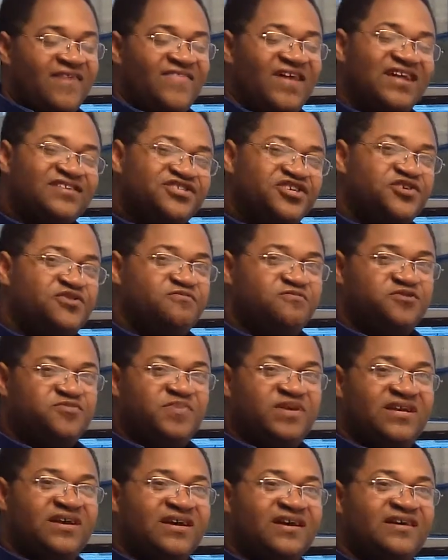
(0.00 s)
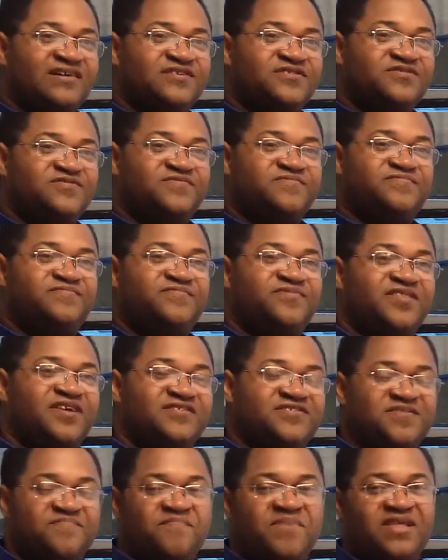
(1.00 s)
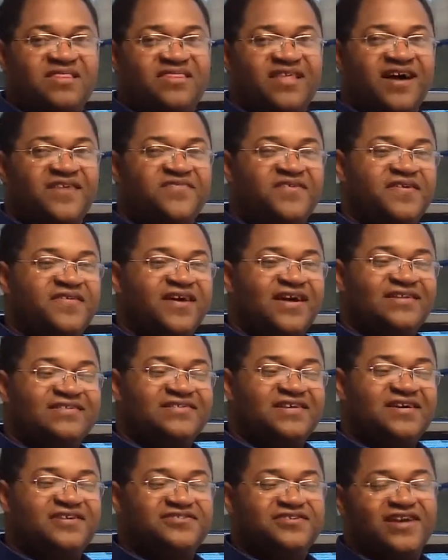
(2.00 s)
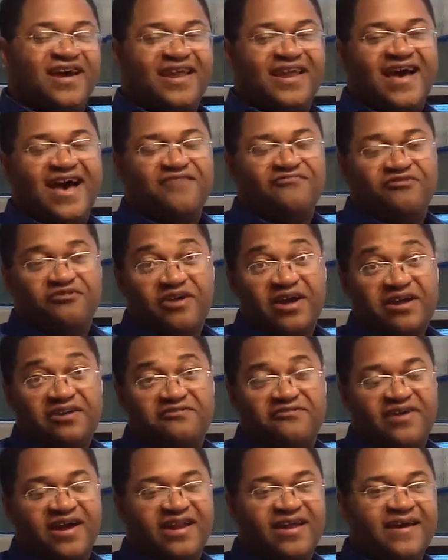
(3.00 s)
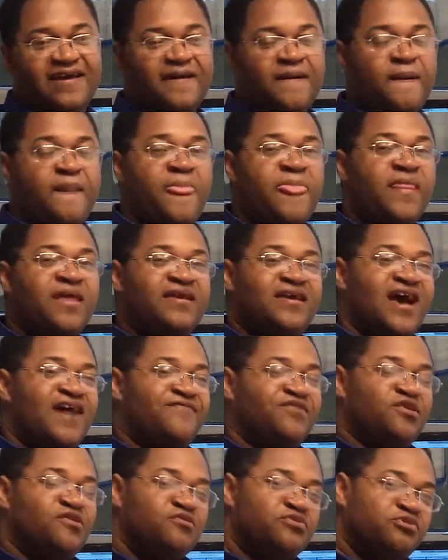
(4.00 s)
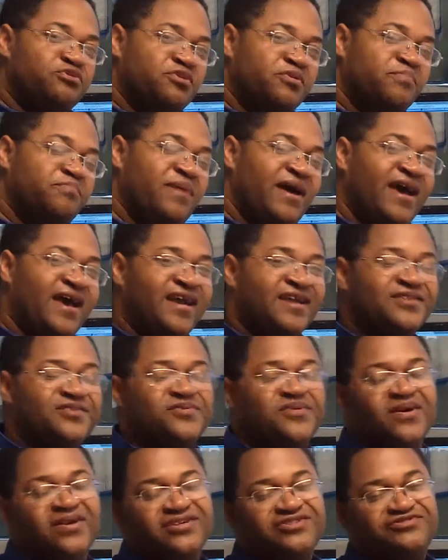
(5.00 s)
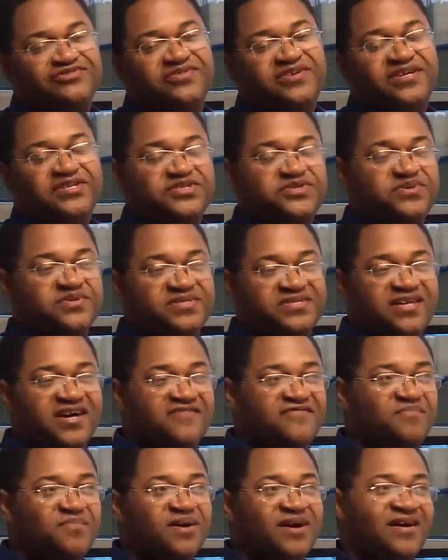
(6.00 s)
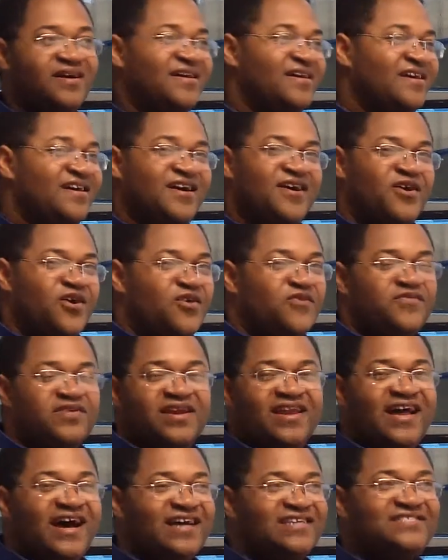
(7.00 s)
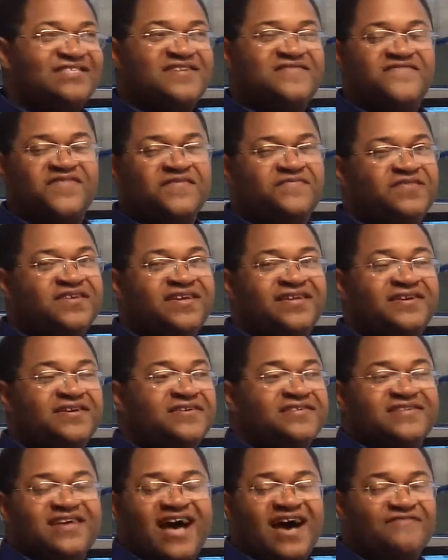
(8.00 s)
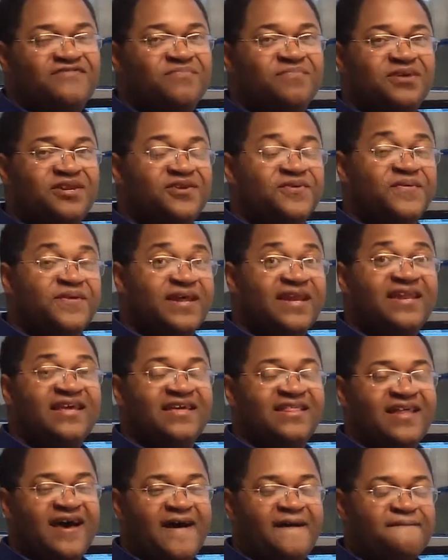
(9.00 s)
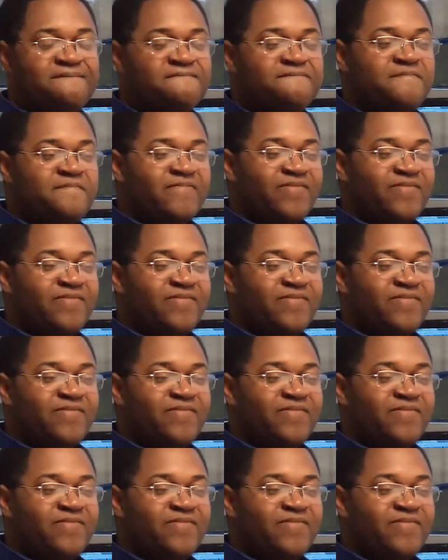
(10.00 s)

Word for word: And that's huge because there's a myth out there that says you got to have great credit, you have to go through a bank, do all this traditional stuff. But over the last 10, 15 years, I haven't been doing any of that.